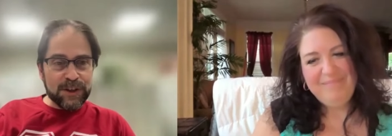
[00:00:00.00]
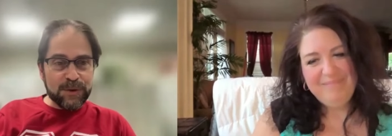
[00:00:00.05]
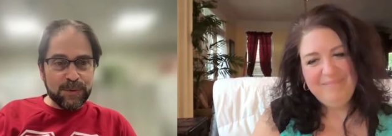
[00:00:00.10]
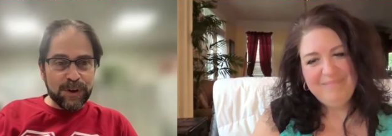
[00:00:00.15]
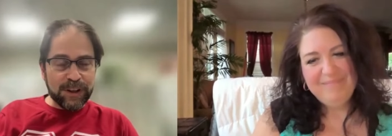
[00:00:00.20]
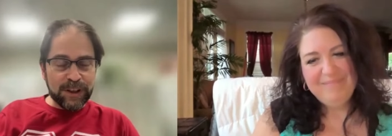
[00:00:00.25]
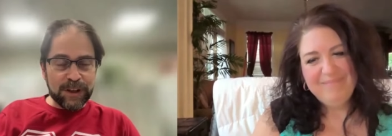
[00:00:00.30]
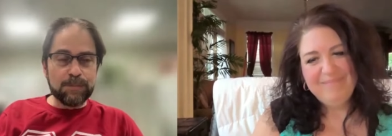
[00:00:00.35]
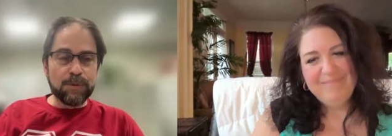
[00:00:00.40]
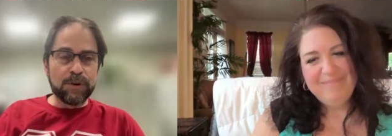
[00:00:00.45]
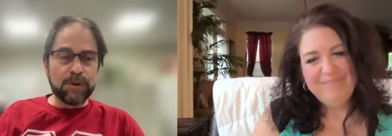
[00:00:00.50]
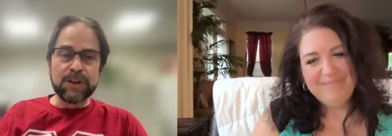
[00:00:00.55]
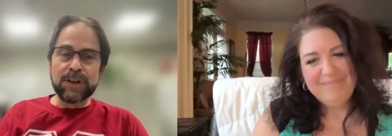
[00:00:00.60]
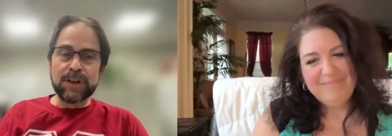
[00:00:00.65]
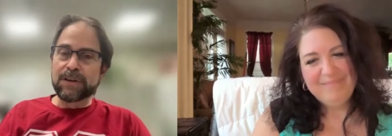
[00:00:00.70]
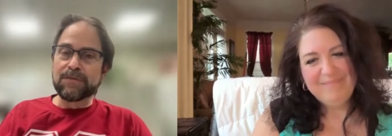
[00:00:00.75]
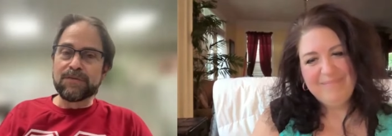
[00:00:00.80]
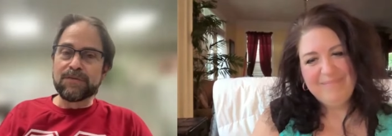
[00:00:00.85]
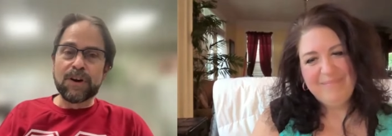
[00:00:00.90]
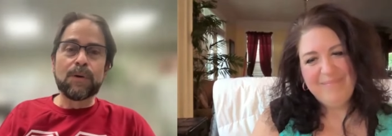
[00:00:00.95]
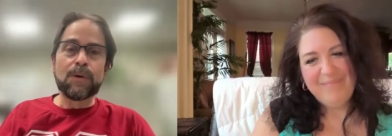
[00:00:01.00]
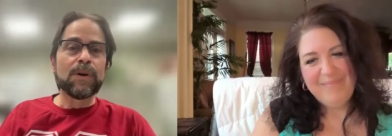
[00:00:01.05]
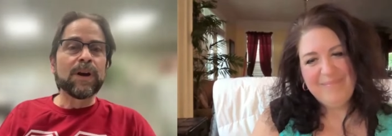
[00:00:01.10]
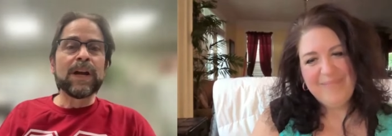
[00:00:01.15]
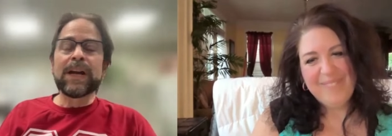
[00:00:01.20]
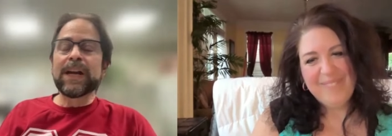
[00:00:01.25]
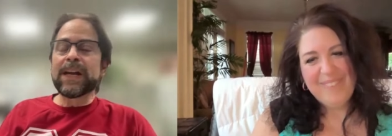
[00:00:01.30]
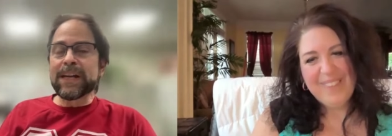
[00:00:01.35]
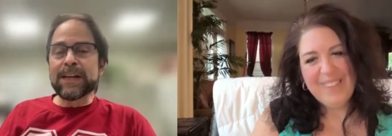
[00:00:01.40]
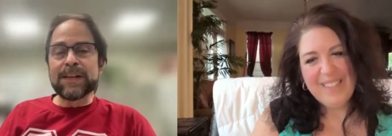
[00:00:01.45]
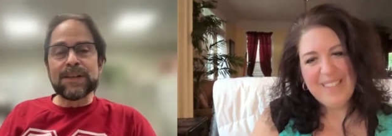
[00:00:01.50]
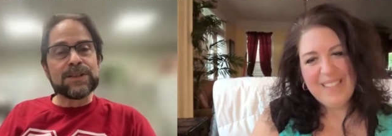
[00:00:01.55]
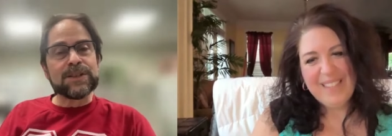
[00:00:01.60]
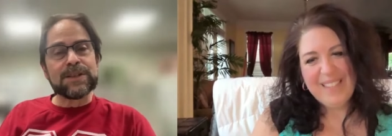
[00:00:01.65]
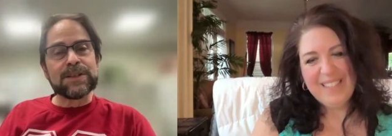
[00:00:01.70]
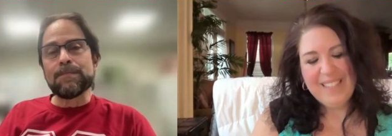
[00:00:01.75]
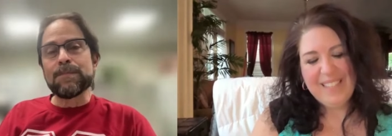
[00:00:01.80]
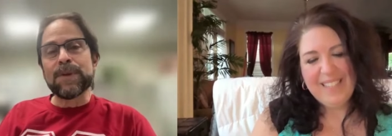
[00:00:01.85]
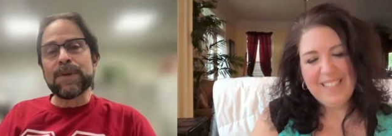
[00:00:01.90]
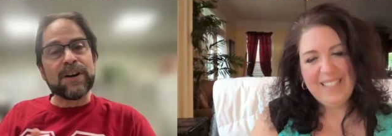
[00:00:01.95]
Speaker 1: is really important. You got to vote.
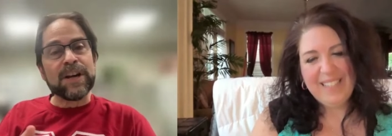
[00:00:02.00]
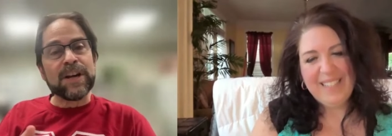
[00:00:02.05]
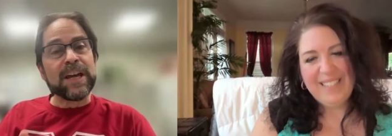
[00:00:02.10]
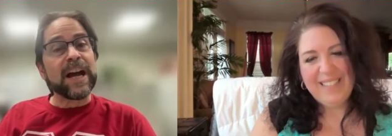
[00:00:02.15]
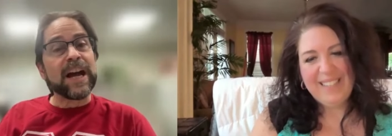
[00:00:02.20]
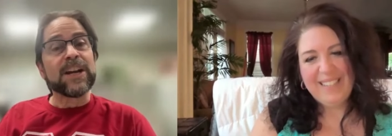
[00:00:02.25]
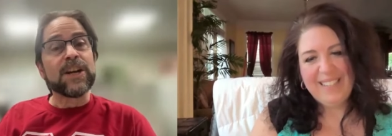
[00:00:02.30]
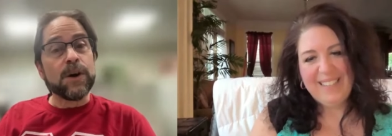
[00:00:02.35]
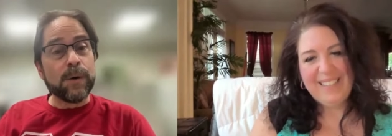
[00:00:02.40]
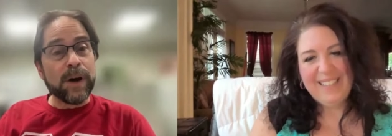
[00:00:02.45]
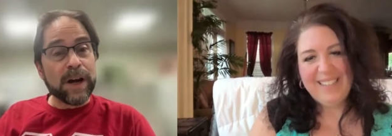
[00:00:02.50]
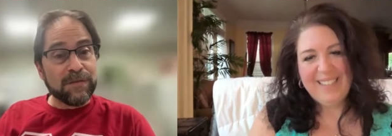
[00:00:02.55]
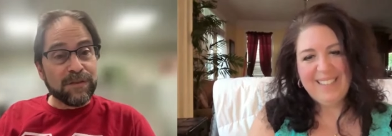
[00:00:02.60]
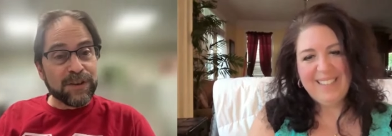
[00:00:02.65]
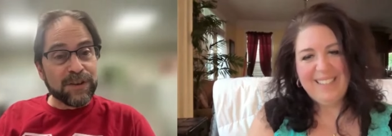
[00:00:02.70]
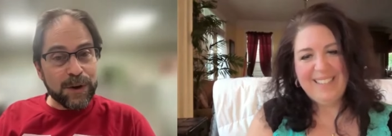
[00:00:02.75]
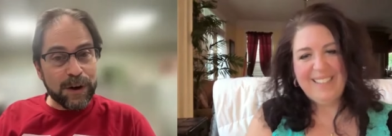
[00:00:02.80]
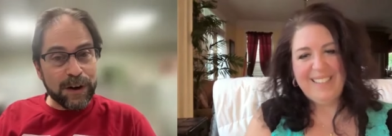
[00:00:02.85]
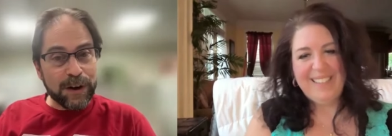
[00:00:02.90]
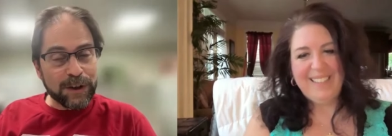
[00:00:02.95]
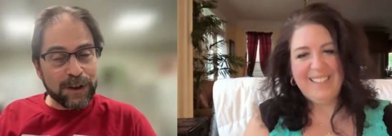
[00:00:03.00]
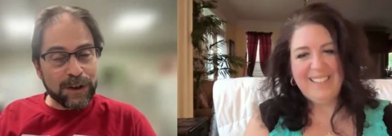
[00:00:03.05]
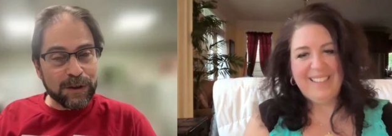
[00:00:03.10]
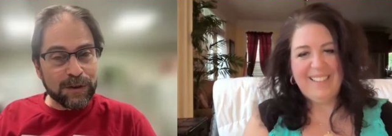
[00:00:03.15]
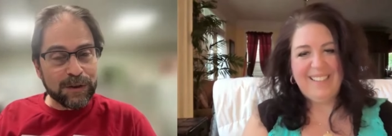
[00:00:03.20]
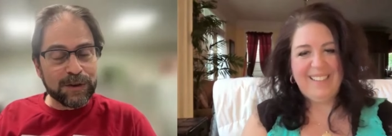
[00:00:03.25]
It's Marianne. I know I haven't talked to,